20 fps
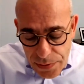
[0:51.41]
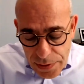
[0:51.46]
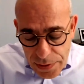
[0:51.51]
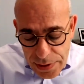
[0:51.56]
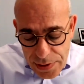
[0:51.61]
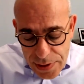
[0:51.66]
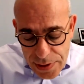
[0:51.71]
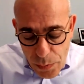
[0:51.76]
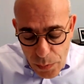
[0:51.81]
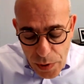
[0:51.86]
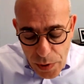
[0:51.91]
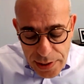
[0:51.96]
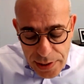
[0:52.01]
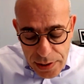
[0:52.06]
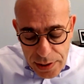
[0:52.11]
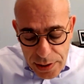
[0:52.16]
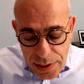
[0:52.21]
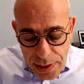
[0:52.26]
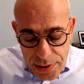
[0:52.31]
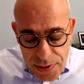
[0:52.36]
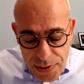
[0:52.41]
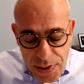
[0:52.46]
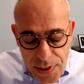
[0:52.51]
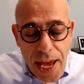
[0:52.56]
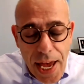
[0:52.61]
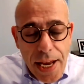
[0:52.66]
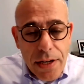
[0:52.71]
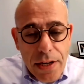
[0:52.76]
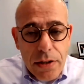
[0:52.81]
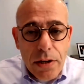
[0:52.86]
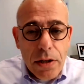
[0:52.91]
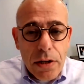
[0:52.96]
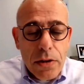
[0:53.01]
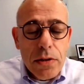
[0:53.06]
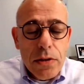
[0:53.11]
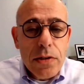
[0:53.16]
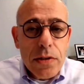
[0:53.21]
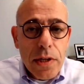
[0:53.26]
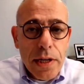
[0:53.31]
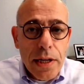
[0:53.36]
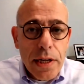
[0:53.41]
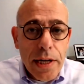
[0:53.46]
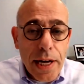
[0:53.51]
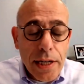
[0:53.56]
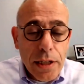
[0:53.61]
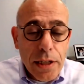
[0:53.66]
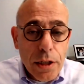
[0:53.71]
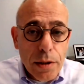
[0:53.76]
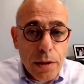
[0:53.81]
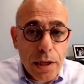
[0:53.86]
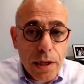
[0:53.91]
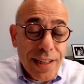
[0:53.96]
in some ways, a sad note and